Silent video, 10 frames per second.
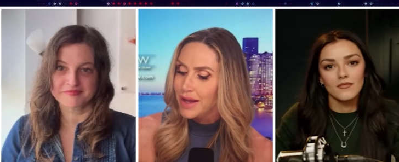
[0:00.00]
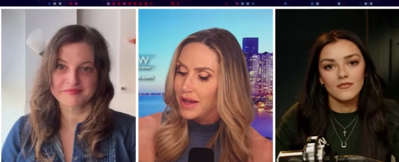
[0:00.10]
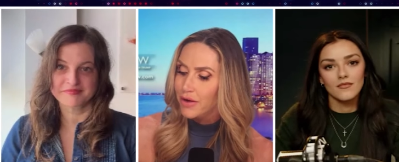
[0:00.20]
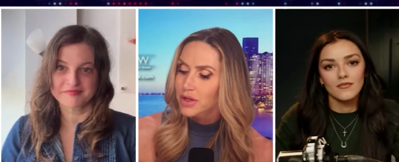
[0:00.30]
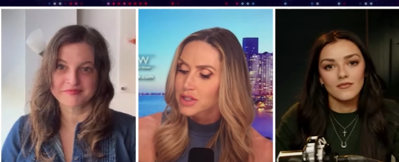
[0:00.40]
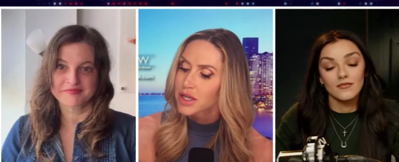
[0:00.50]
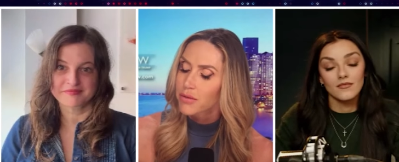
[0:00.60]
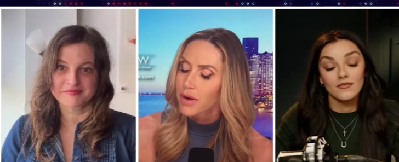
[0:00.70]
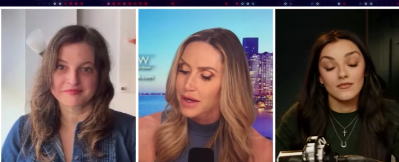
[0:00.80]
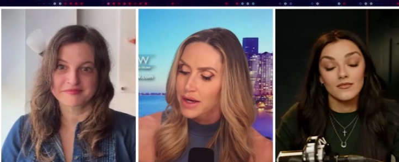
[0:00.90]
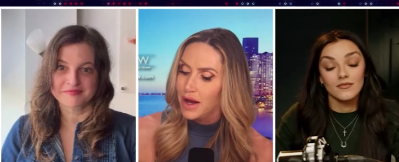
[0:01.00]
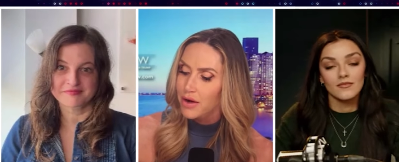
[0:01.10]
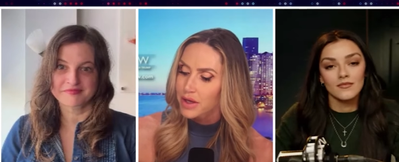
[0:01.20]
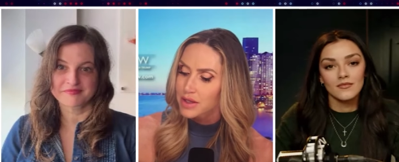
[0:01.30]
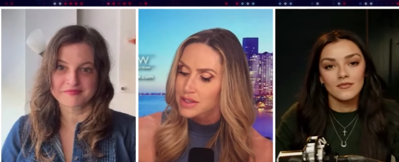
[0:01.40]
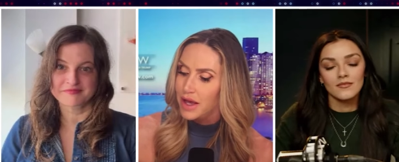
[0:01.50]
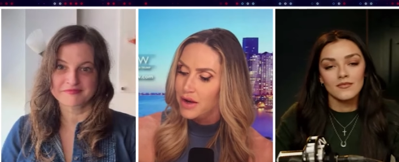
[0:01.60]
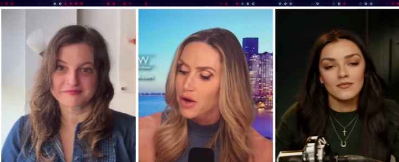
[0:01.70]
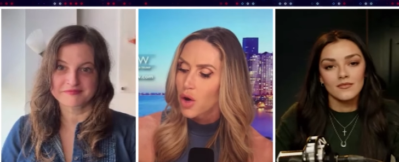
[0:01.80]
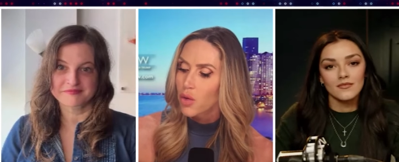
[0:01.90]
Speaker 1: guarantee right now, he
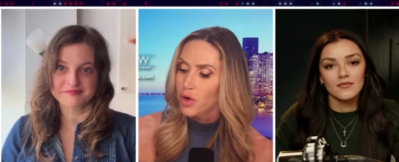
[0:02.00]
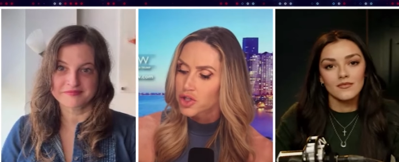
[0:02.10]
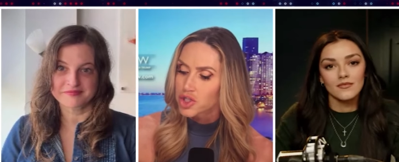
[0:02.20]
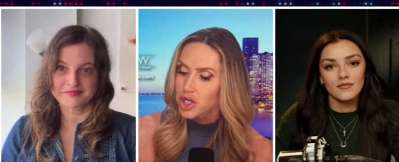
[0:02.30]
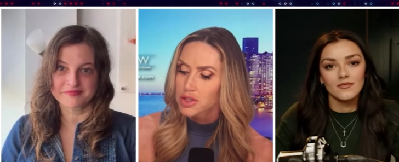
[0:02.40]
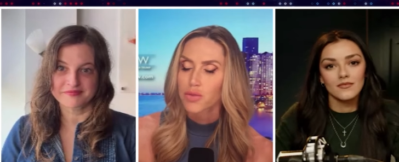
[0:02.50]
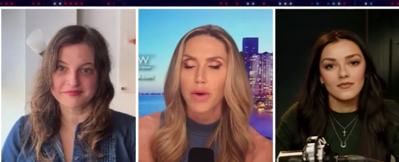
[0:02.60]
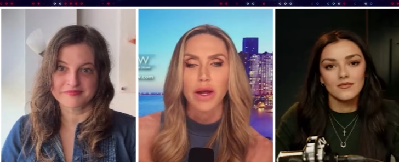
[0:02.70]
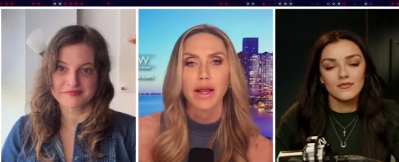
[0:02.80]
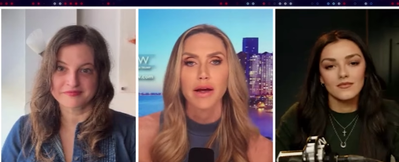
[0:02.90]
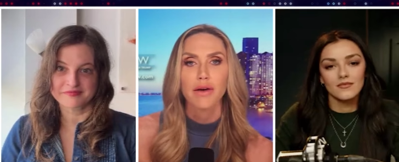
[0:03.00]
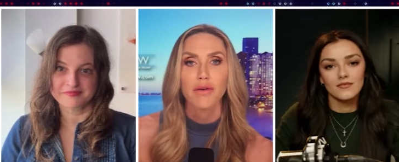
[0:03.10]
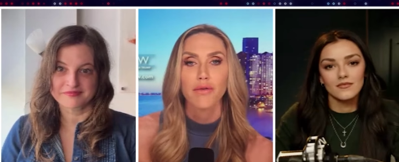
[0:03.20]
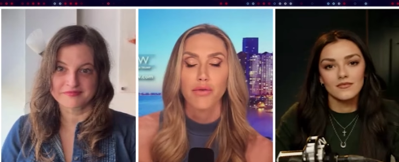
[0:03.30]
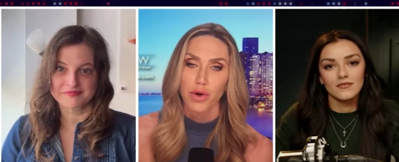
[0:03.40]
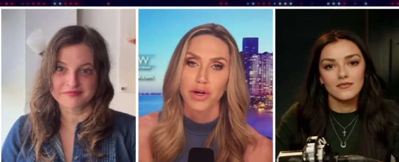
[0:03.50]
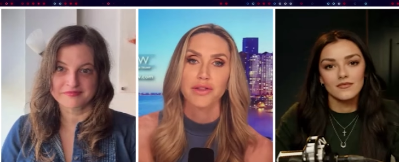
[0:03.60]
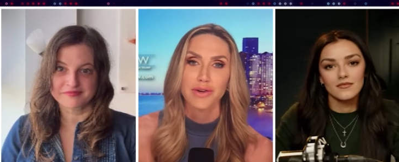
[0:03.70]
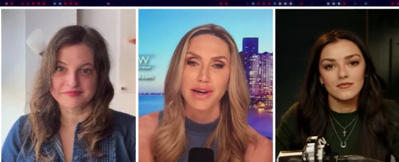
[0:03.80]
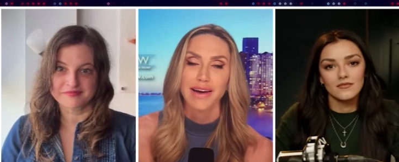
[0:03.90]
said, we're just waiting for
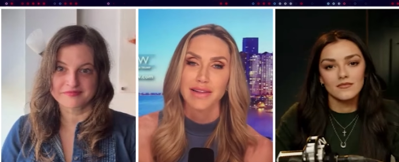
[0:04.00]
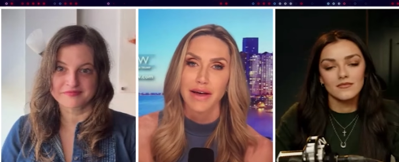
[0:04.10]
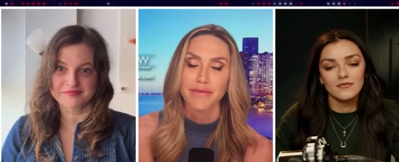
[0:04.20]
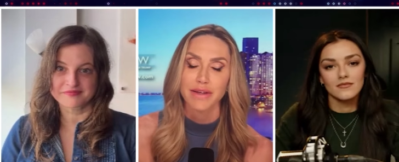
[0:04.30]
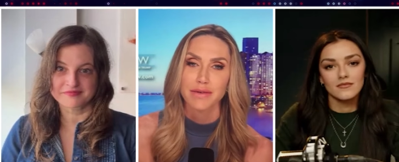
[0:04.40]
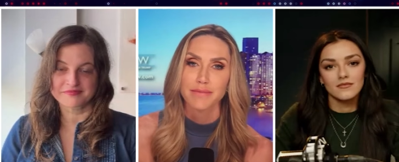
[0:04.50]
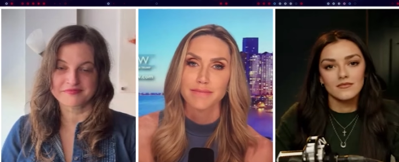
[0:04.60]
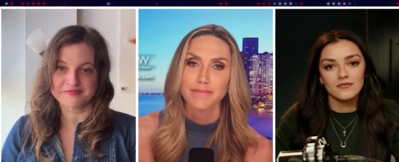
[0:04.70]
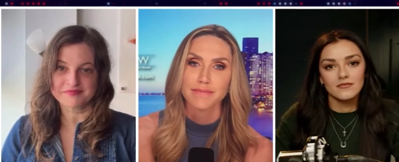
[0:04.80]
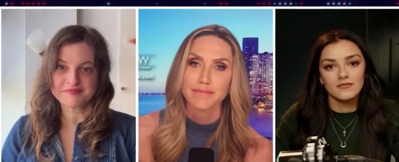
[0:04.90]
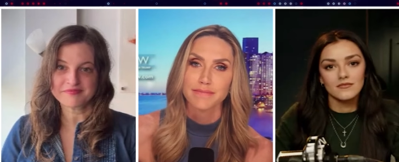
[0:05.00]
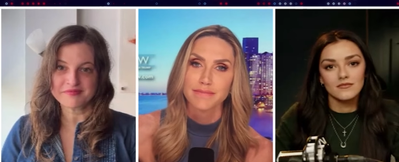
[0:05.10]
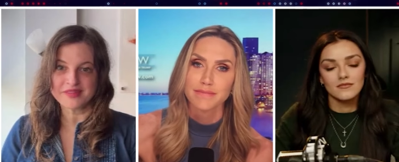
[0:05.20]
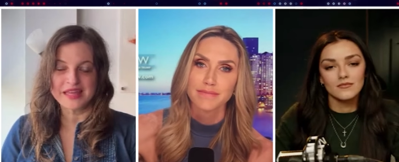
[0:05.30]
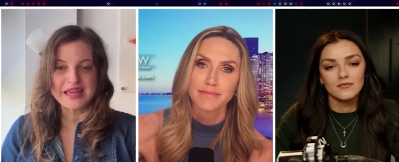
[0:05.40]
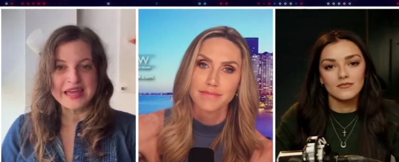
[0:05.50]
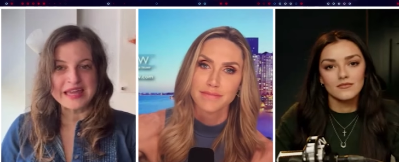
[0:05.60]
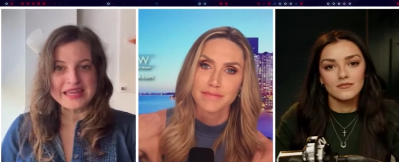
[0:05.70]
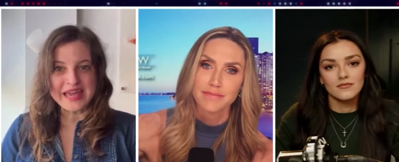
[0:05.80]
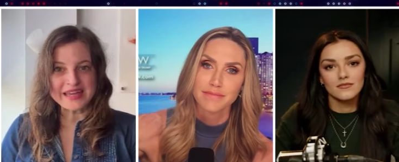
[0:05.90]
another 9 11.
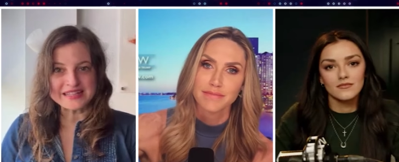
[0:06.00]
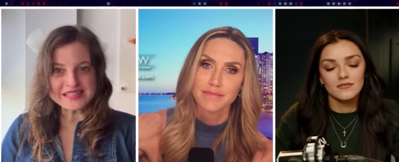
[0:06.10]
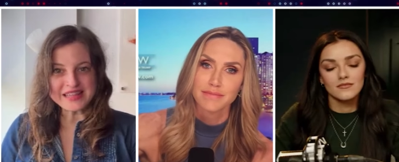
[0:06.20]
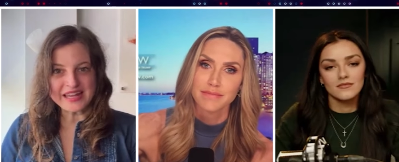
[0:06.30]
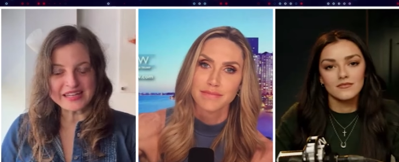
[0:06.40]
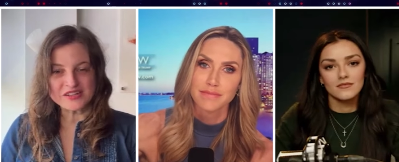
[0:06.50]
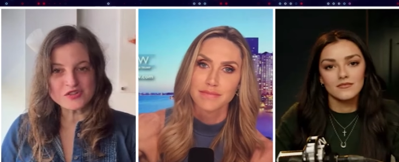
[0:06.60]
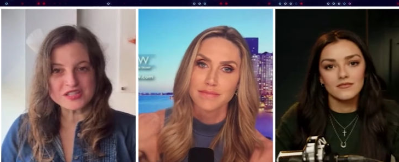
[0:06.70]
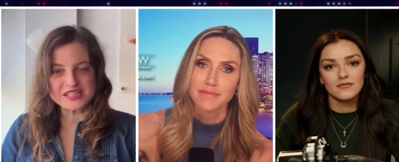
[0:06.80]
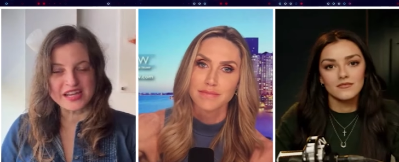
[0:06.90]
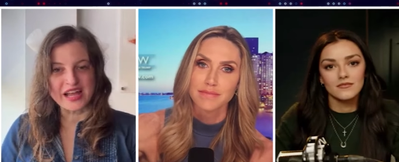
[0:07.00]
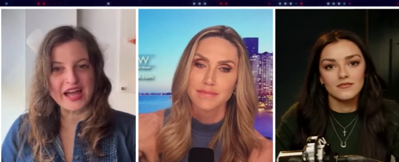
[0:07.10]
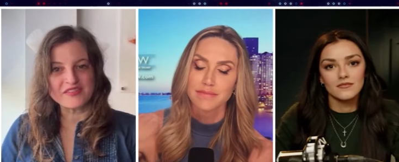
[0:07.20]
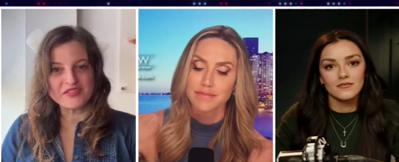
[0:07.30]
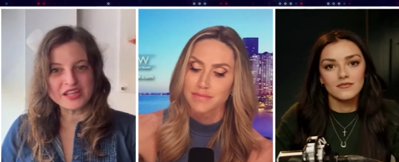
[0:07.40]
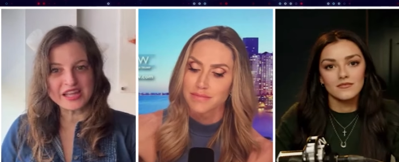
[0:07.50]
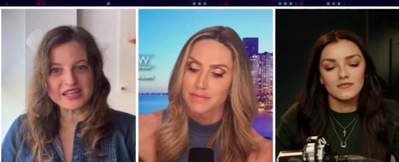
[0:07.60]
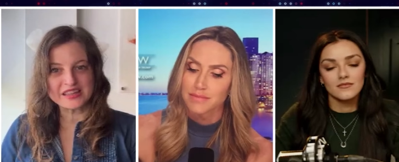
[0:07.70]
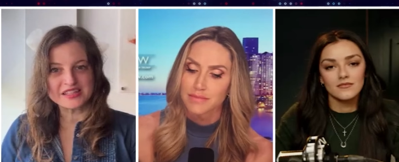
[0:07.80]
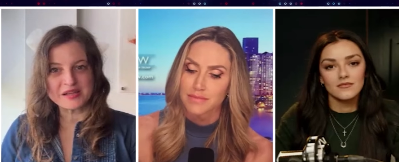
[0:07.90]
Speaker 2: Yeah, isn't that interesting? I feel
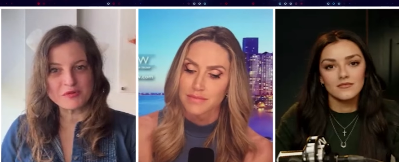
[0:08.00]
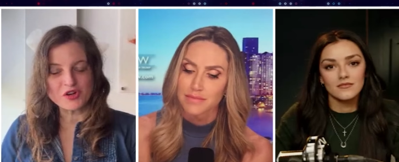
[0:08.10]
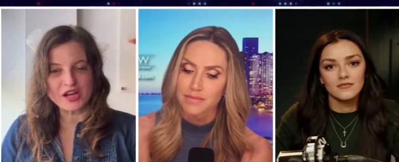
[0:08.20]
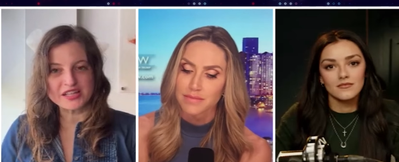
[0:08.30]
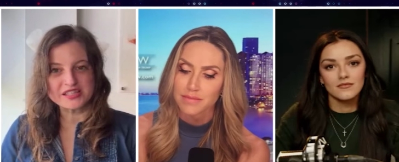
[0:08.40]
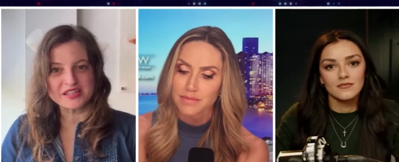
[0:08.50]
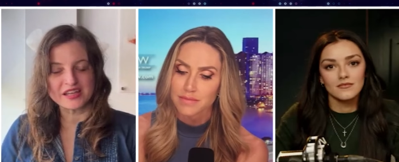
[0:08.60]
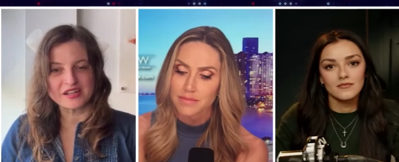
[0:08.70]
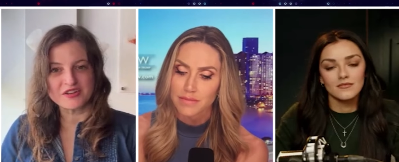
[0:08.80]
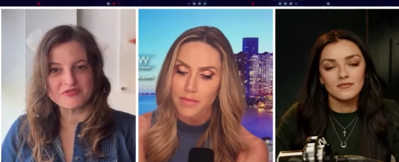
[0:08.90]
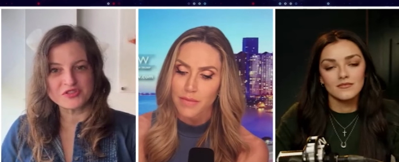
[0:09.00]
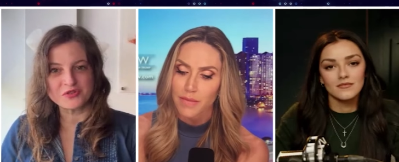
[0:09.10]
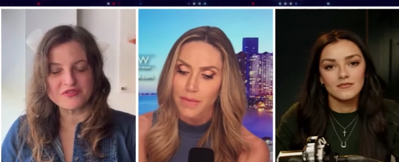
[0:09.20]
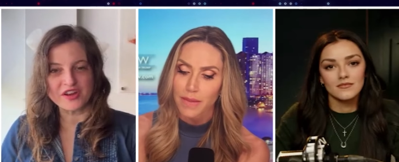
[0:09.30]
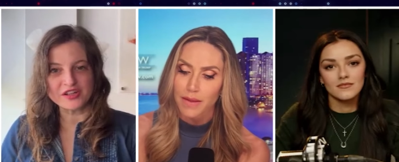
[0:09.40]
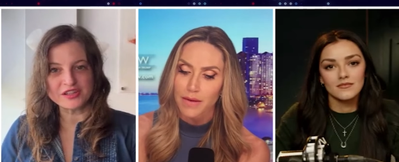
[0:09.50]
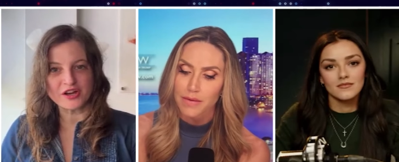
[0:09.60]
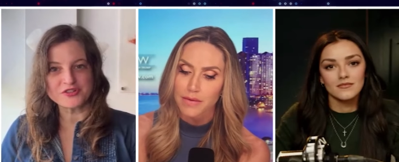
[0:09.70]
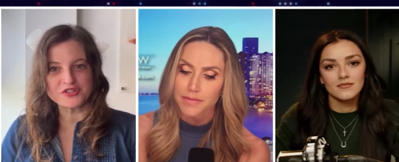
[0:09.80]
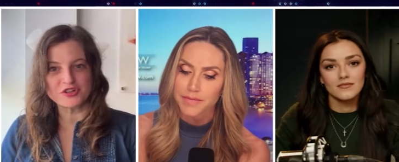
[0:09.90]
like the Democrats, in a, to a very
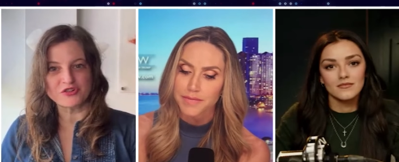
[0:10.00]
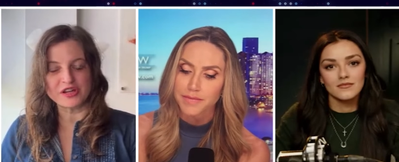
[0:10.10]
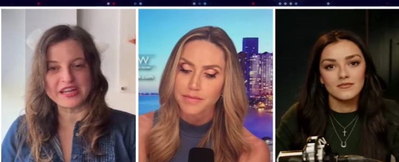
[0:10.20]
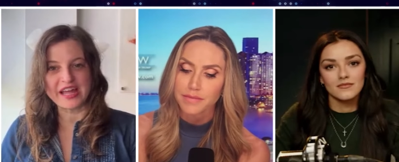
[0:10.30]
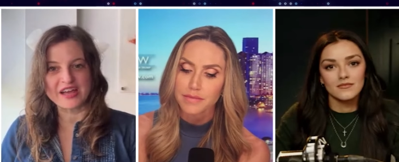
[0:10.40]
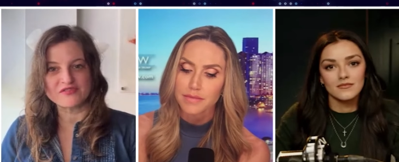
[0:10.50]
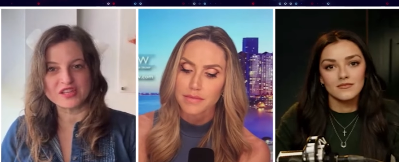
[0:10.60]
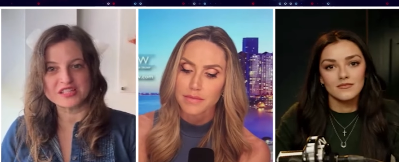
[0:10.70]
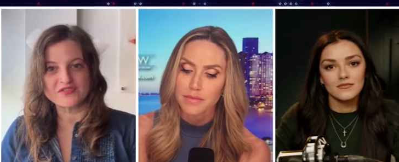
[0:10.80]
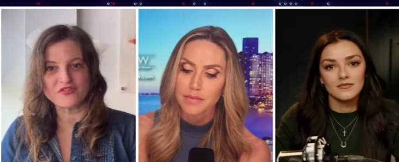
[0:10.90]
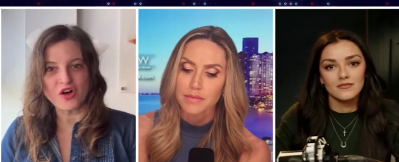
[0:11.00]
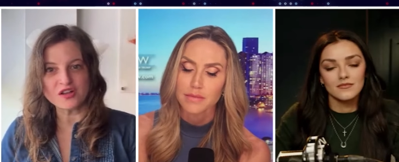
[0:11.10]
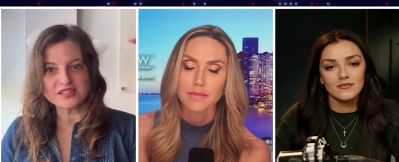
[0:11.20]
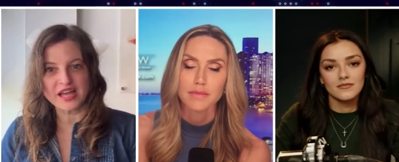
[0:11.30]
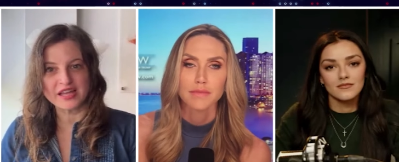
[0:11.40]
large degree, have this false